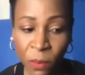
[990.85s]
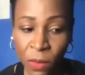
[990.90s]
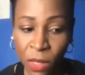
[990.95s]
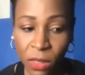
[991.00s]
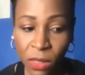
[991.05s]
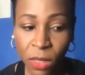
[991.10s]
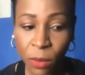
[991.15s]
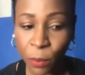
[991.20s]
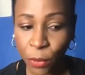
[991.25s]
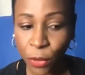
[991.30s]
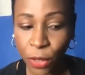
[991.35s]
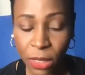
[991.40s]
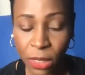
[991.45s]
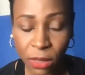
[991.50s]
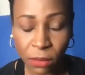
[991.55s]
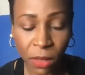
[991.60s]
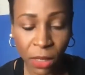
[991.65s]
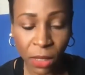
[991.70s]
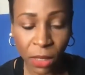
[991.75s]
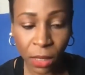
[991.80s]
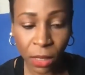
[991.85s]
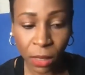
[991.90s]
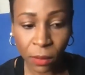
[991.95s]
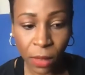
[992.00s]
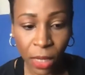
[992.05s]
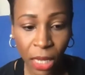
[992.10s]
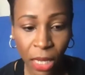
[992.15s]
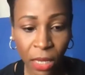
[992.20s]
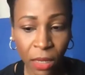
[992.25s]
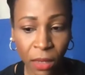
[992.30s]
supports me
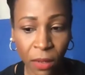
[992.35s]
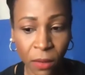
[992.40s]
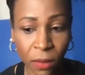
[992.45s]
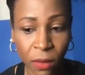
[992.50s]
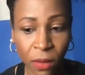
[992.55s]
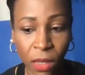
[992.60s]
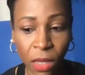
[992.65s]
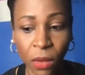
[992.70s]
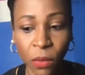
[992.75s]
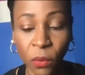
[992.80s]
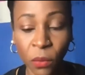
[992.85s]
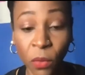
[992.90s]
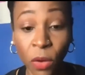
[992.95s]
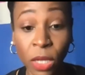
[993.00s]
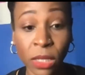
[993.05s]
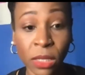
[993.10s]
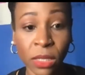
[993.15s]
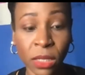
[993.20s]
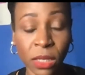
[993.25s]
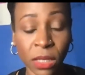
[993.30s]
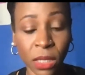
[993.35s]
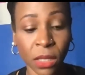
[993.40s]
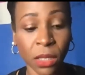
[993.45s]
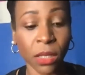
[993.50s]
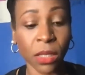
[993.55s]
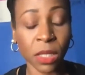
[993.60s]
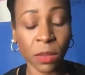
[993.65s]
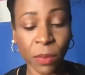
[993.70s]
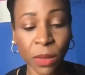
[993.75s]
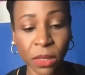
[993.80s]
and wants to see
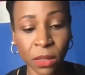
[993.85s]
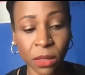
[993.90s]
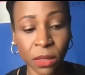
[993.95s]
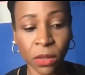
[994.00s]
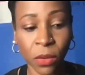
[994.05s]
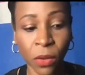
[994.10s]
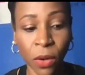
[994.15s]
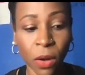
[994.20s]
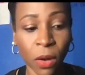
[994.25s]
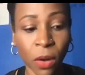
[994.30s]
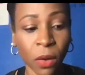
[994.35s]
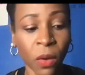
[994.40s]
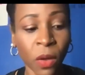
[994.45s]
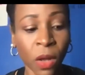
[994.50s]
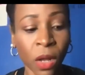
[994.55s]
this business grow.